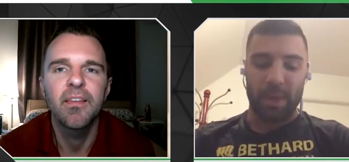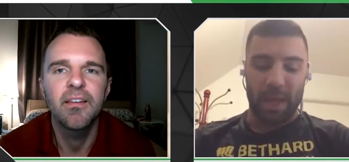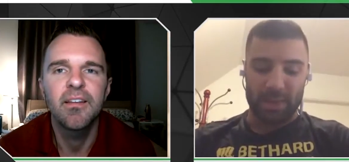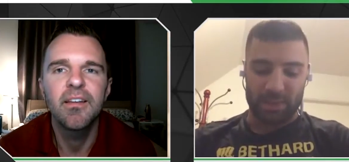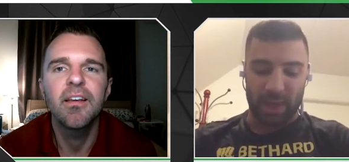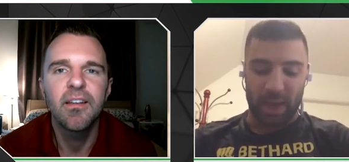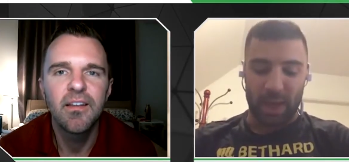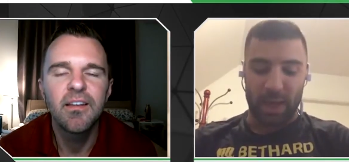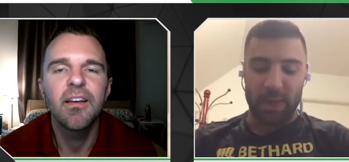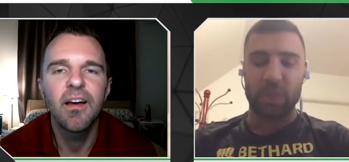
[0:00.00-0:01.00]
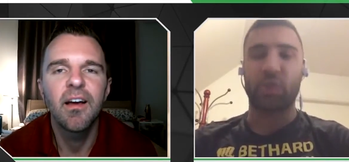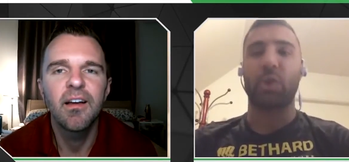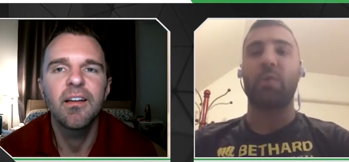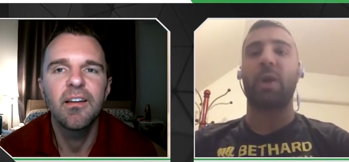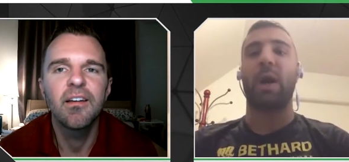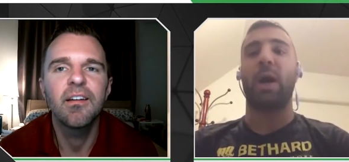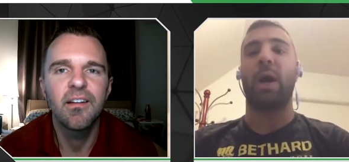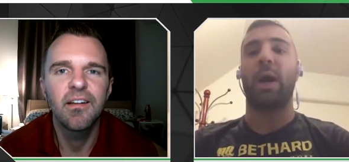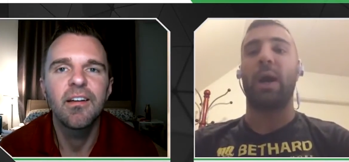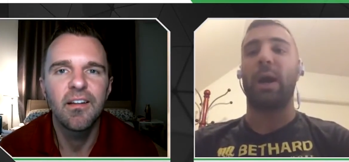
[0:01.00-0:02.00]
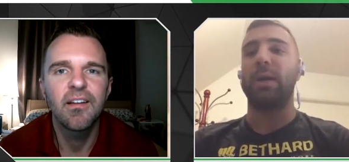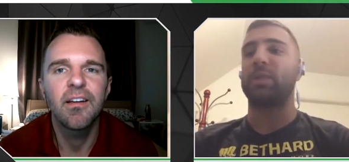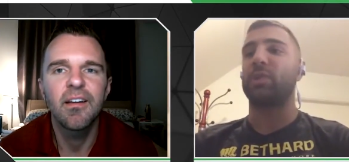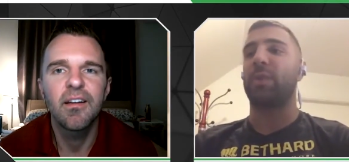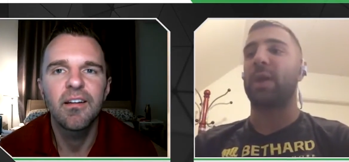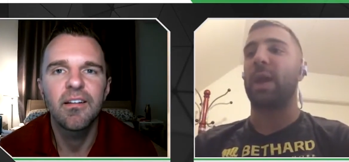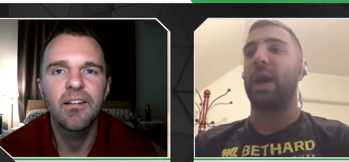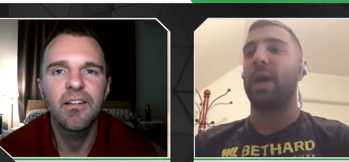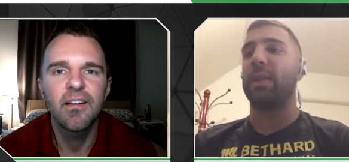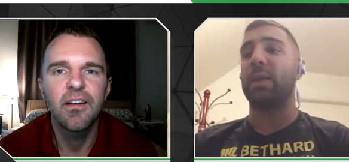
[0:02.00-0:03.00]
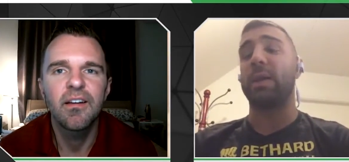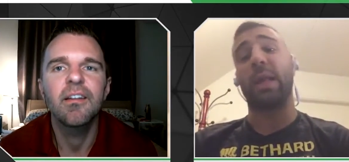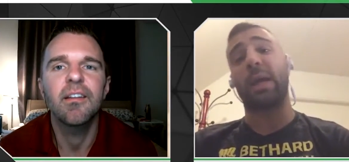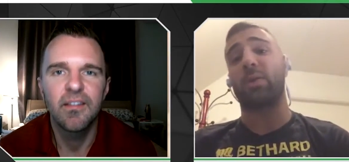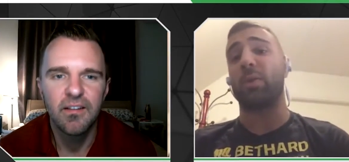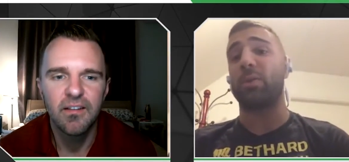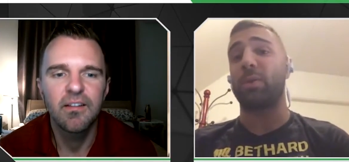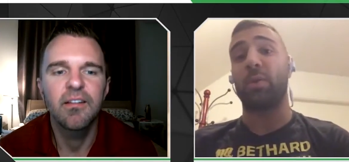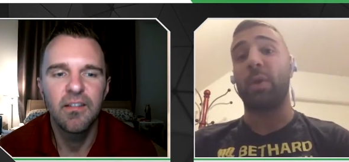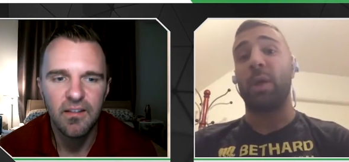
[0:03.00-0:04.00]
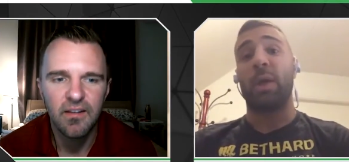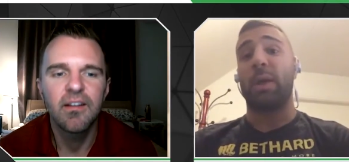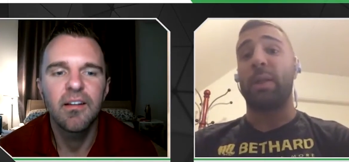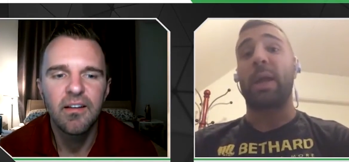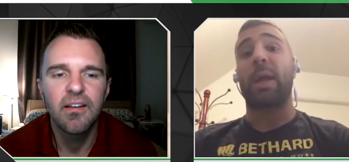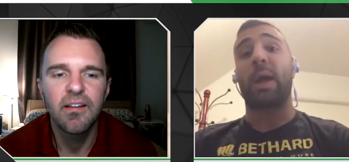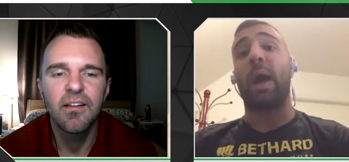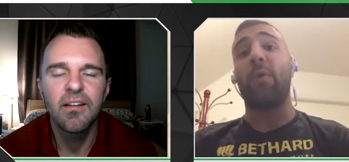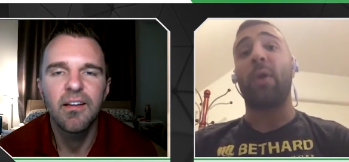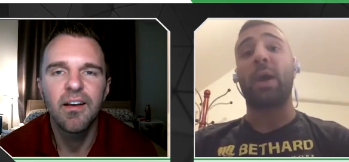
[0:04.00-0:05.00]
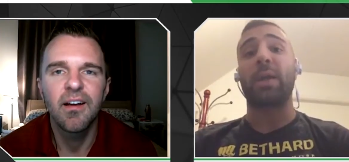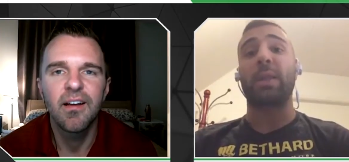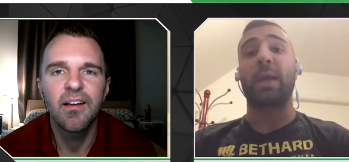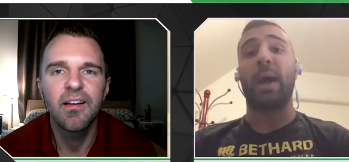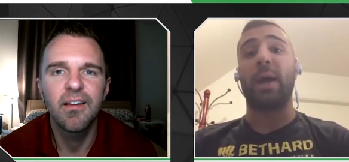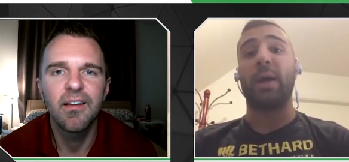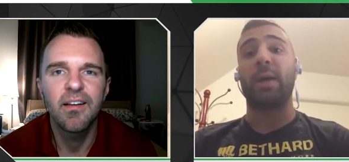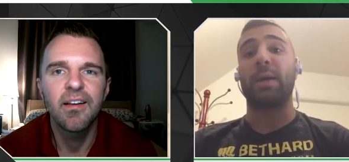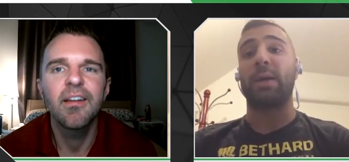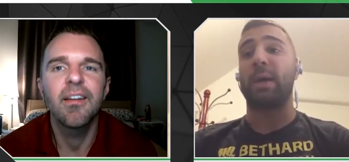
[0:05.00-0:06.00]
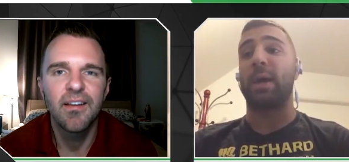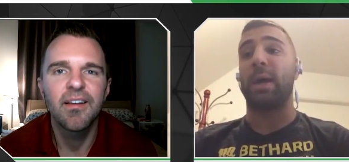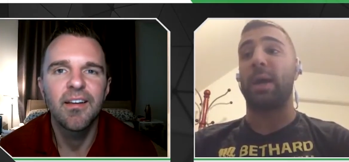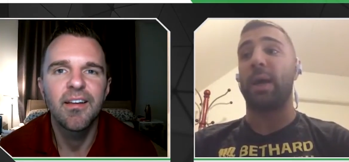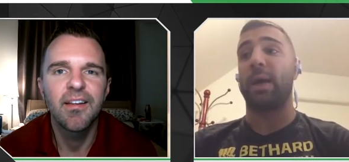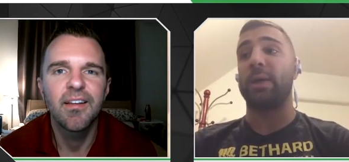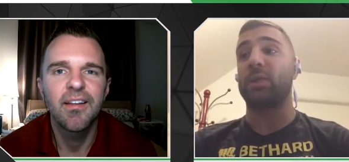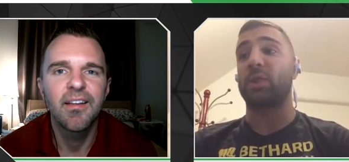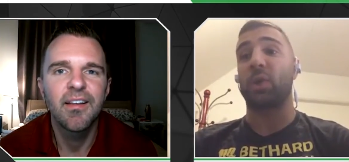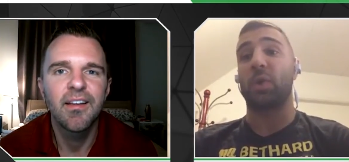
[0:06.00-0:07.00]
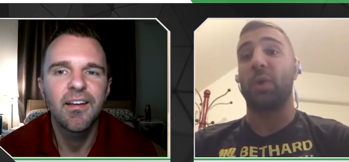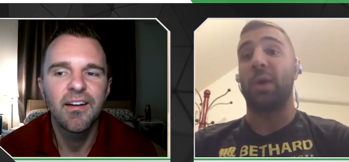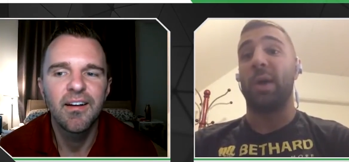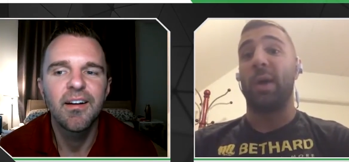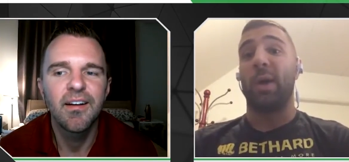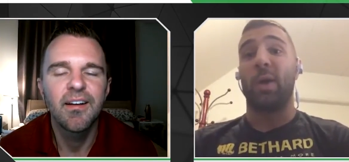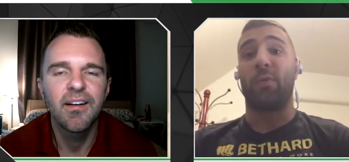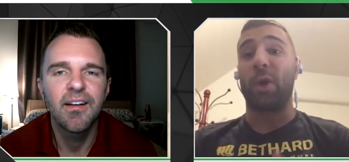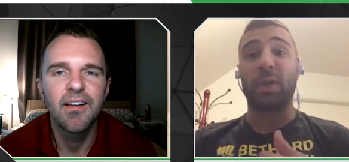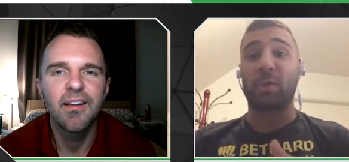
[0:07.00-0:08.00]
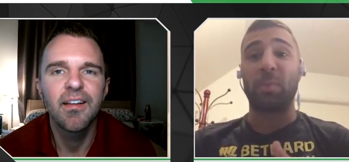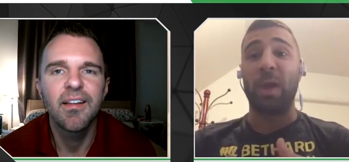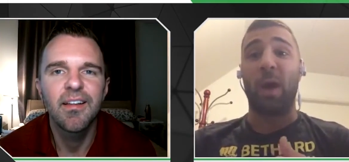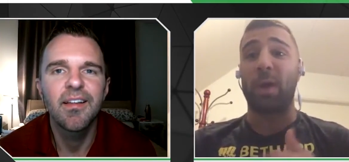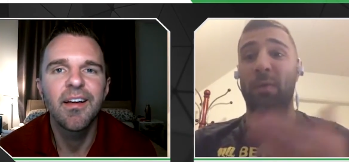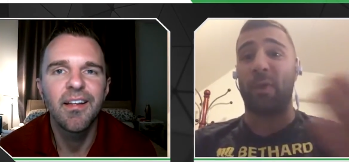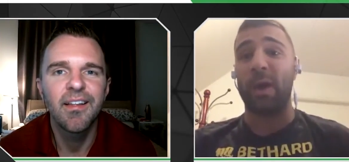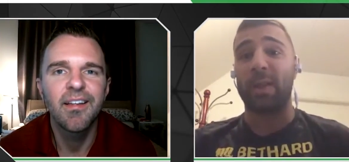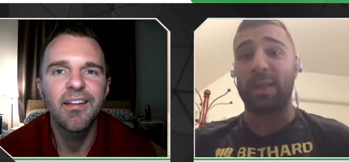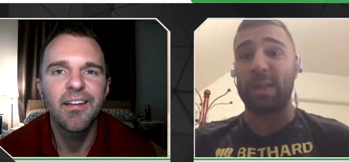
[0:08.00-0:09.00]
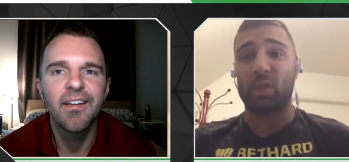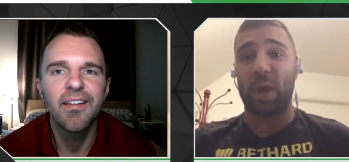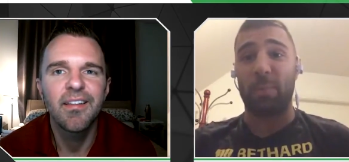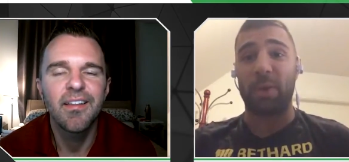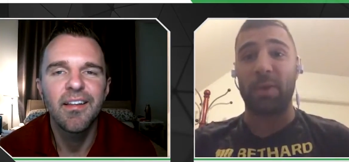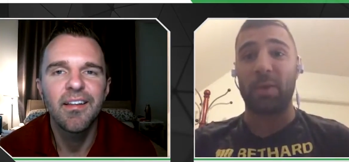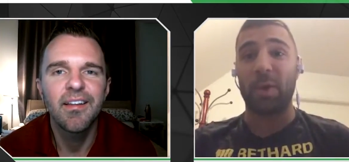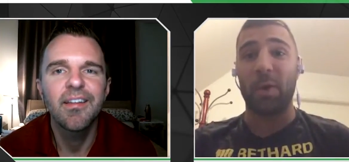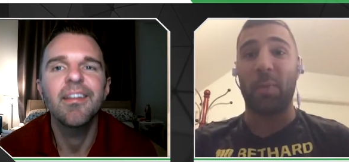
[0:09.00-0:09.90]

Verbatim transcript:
Speaker 1: Yes, I, I deserve a, I deserve a guy, like I told you, like a, a ranked guy. Uh, so if you ask me, I want to fight the champion,